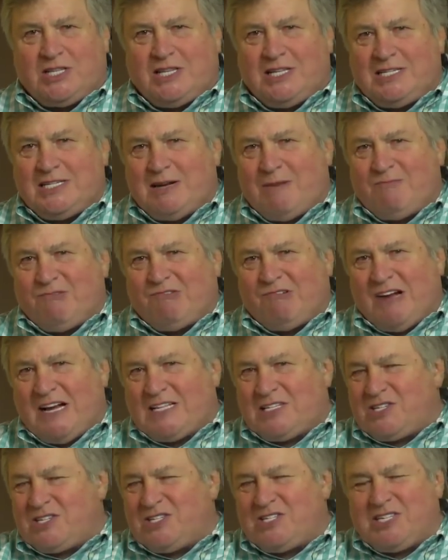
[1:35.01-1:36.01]
and the
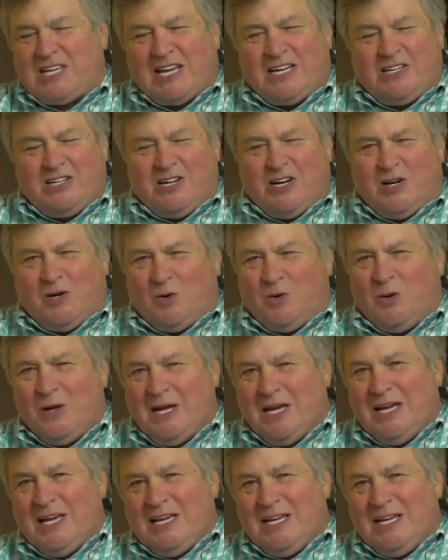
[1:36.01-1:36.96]
Democrats will say, no,